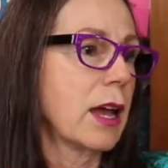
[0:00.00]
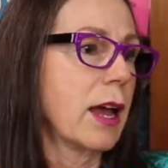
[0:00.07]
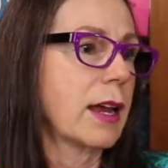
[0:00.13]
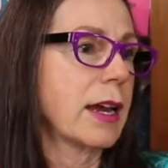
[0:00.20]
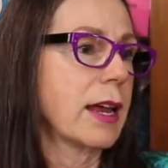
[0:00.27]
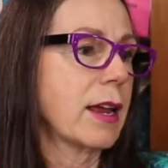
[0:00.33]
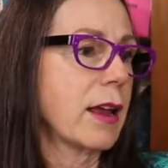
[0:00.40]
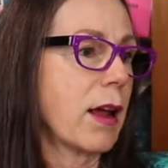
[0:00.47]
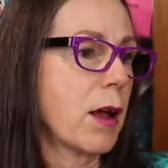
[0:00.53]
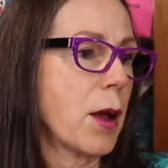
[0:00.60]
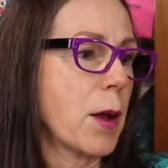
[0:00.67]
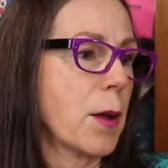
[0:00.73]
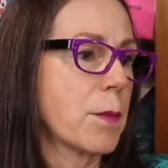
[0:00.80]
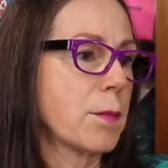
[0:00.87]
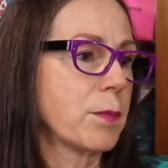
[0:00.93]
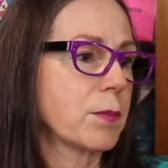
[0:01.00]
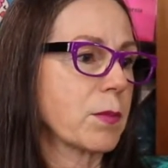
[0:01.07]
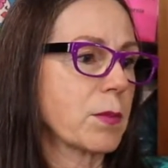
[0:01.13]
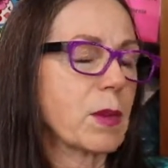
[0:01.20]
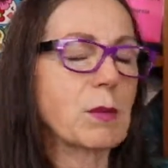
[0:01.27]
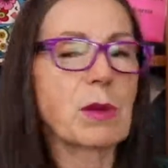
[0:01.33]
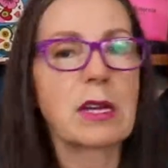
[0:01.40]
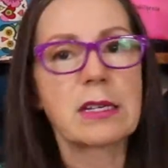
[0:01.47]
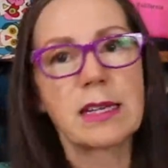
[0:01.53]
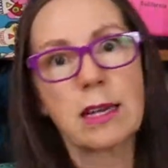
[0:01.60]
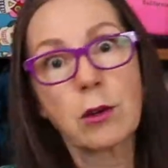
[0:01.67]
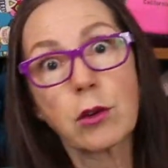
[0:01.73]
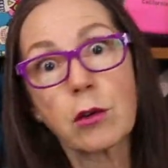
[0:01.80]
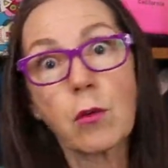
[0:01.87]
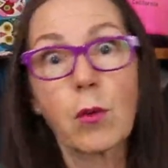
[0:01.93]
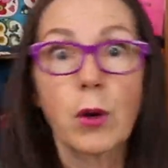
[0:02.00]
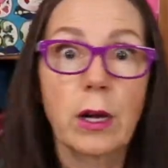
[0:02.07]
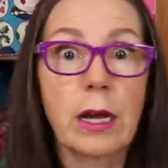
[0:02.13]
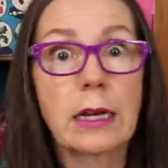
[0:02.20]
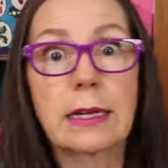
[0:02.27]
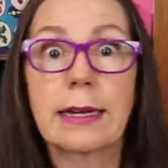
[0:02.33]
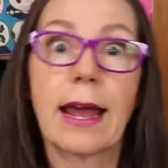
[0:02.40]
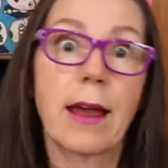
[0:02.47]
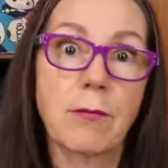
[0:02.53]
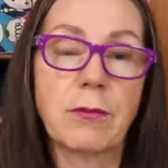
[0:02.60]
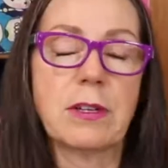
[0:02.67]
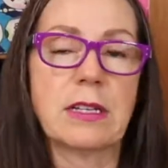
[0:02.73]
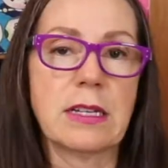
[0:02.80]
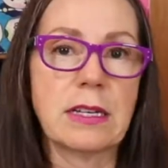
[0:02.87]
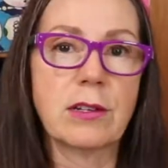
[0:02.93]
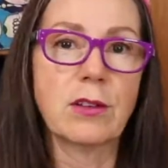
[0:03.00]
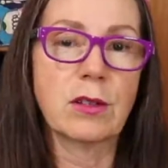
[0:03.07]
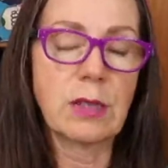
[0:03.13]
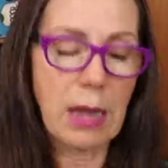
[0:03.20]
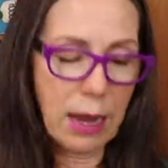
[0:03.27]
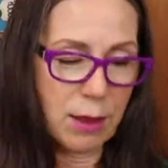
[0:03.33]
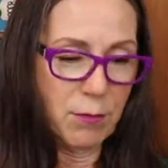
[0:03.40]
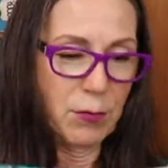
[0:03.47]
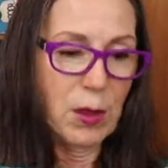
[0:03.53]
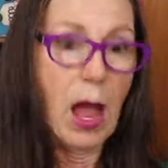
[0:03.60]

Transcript: And because I couldn't work on it every single day.